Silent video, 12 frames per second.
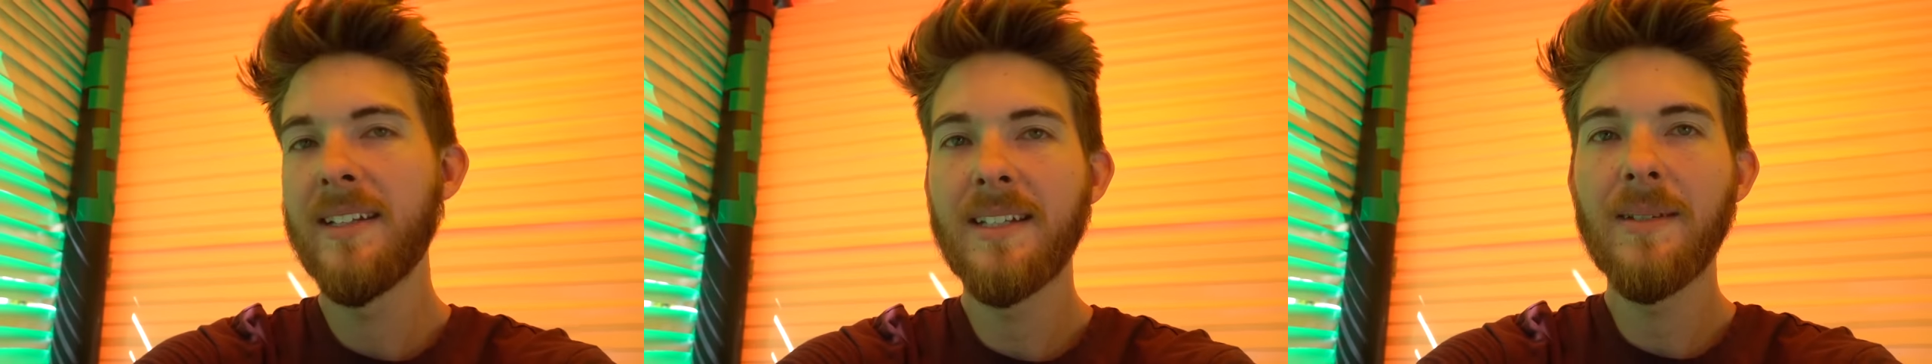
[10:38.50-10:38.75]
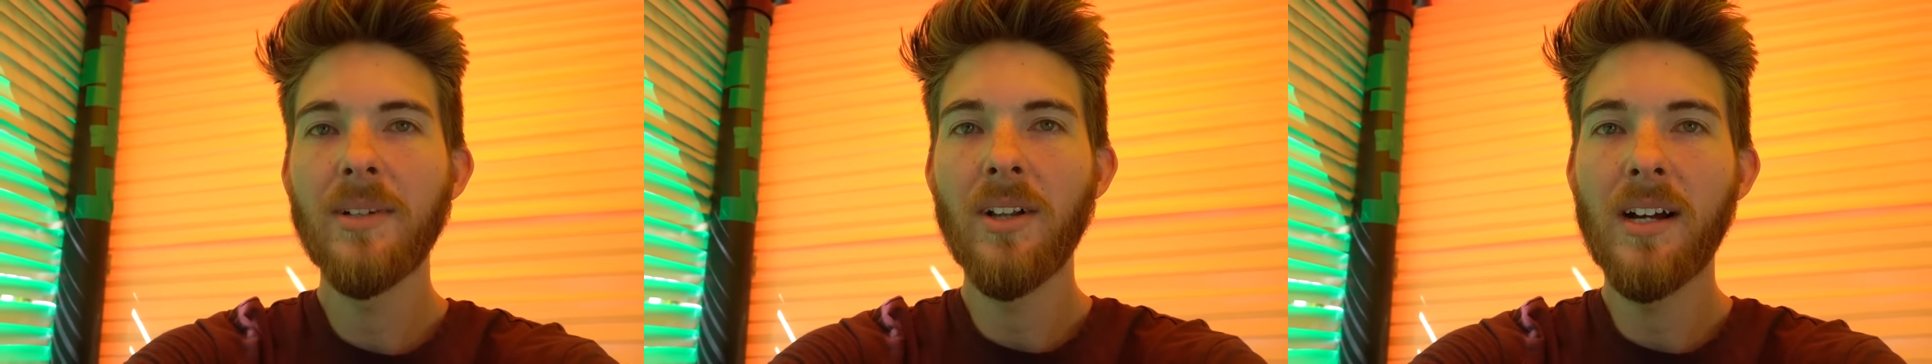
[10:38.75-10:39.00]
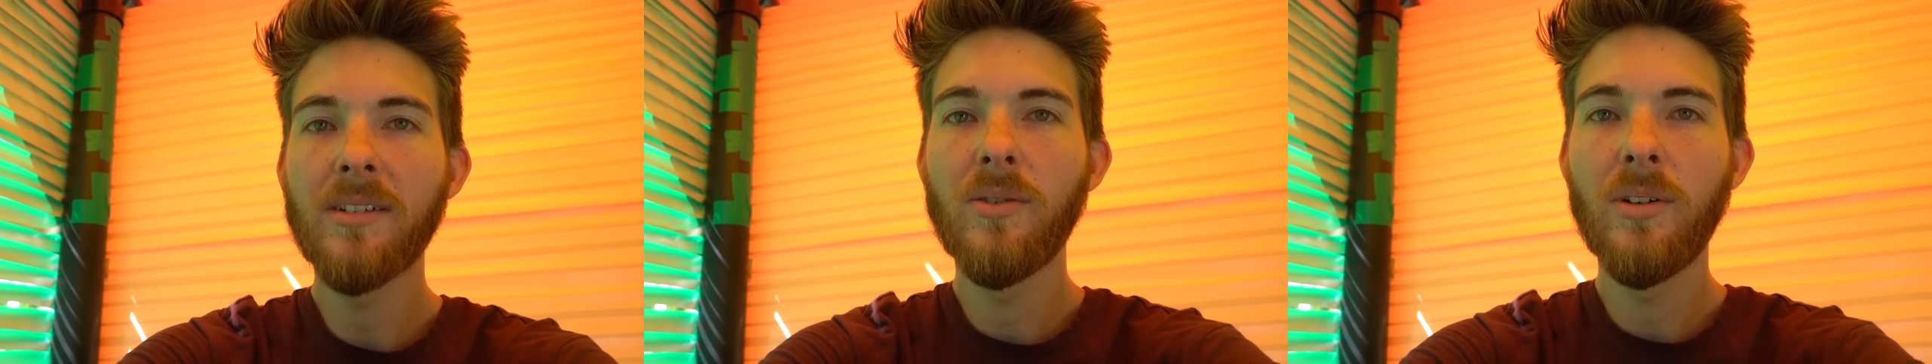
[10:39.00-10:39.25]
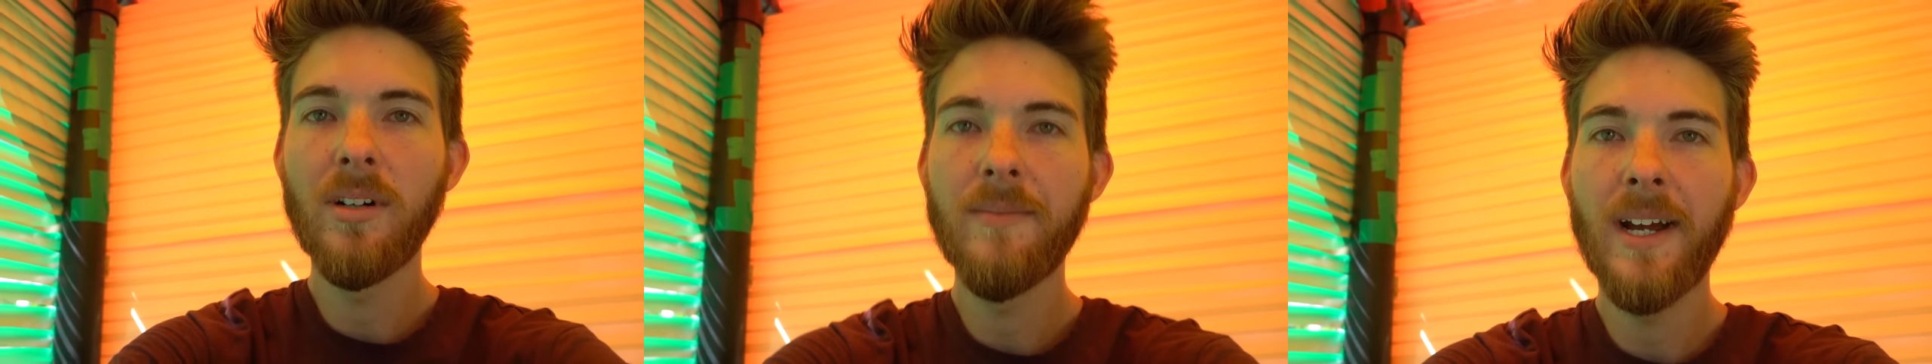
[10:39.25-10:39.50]
It seemed a lot
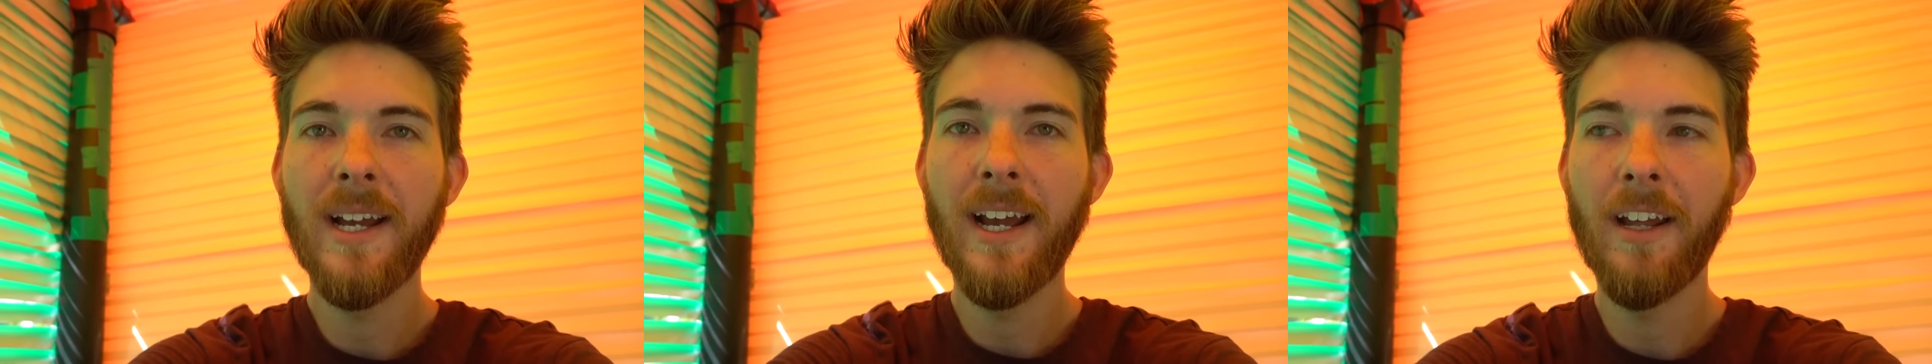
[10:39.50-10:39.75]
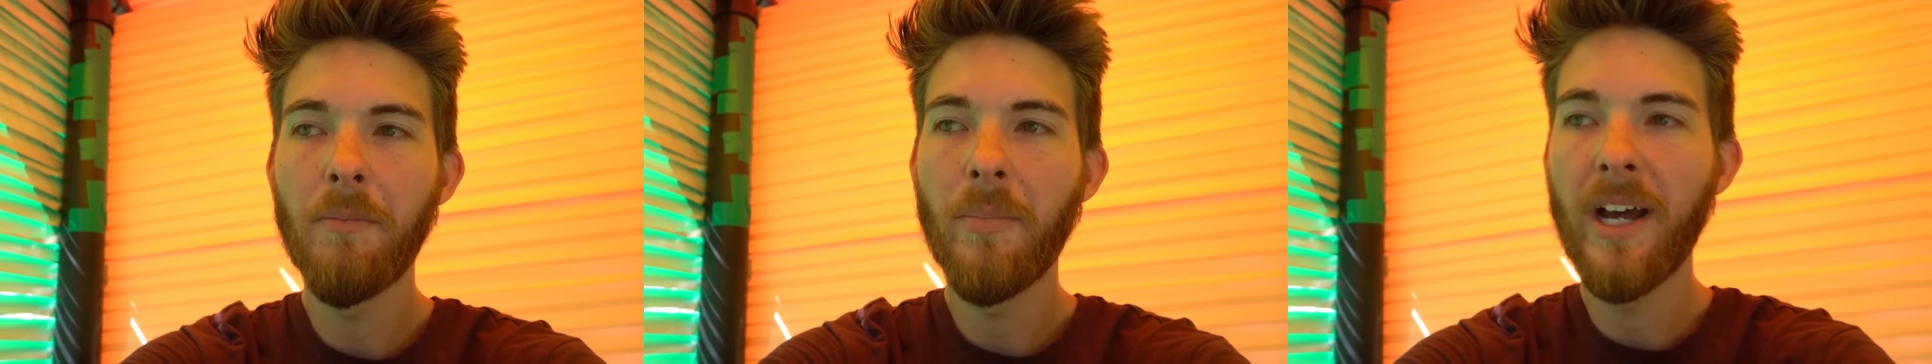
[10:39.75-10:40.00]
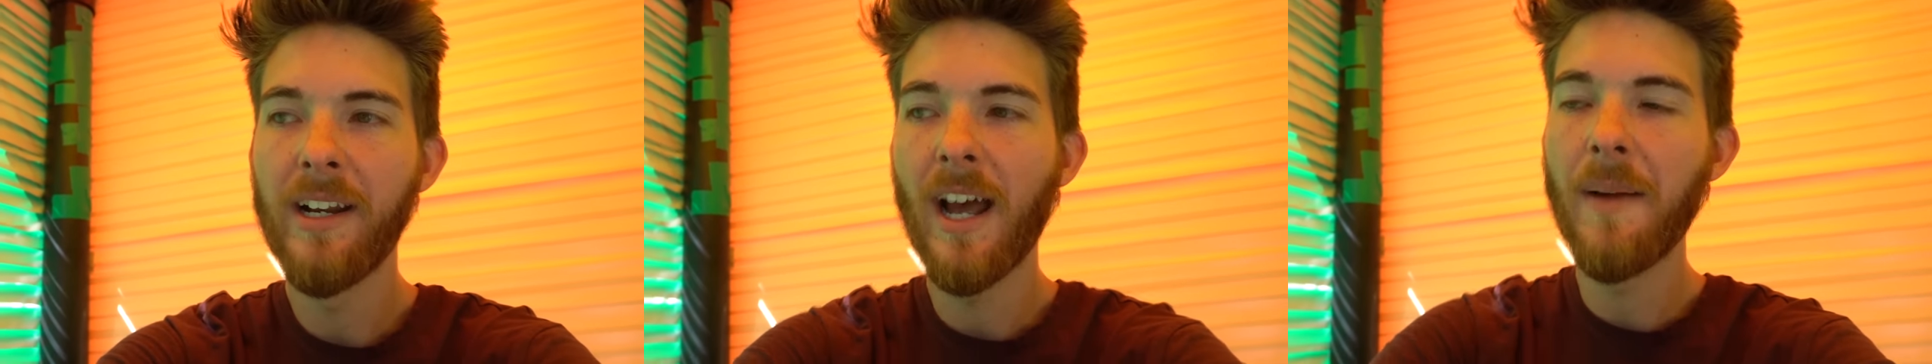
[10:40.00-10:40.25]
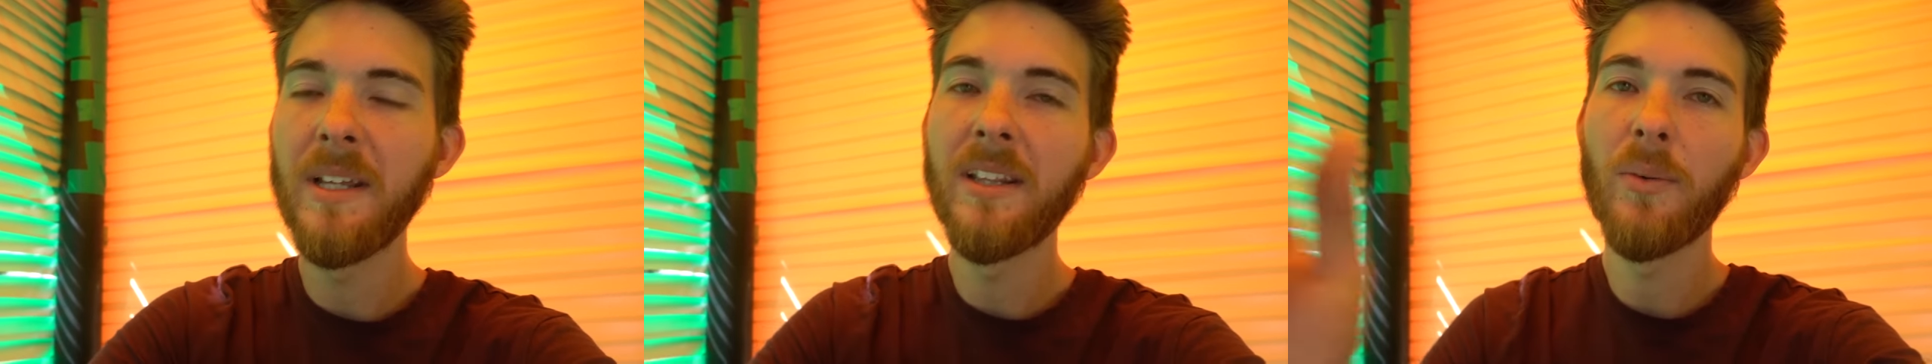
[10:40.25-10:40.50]
cooler in my head, but
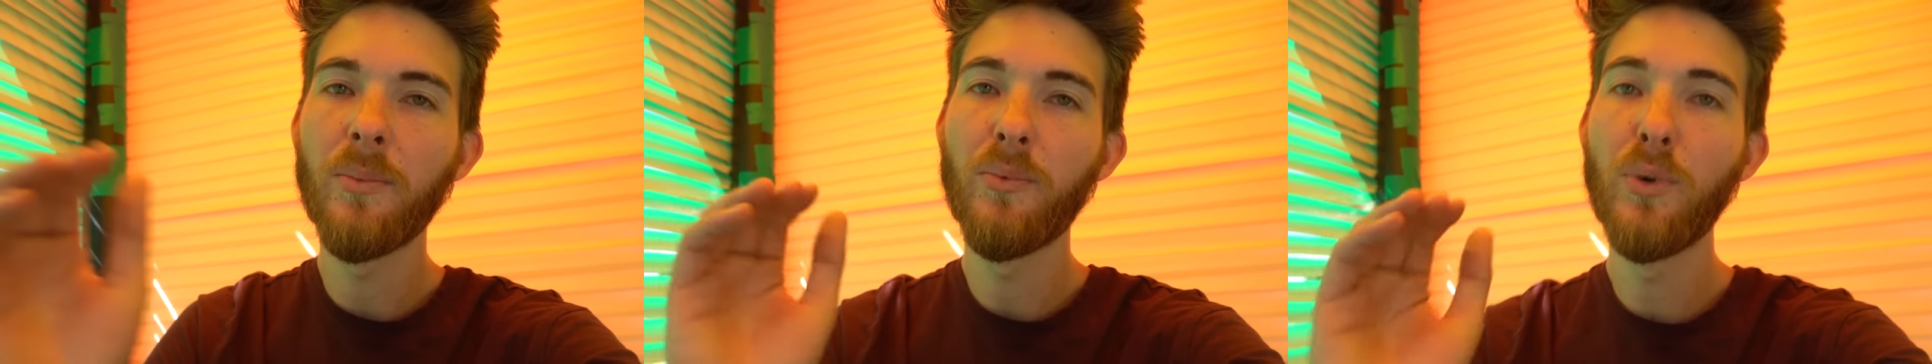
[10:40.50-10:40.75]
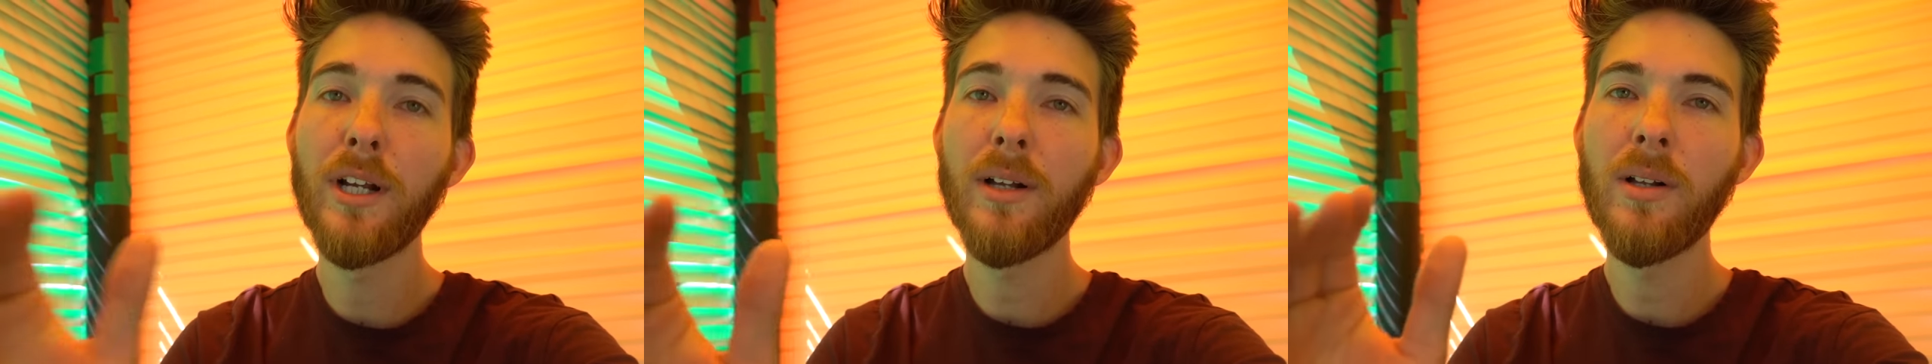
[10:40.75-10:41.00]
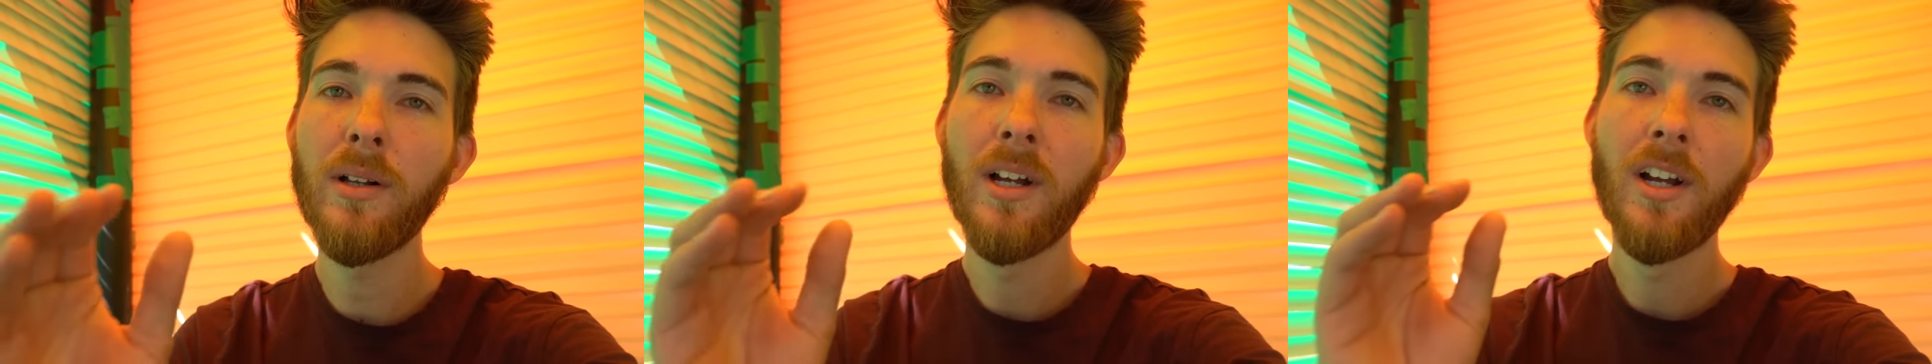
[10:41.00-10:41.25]
I mean, the real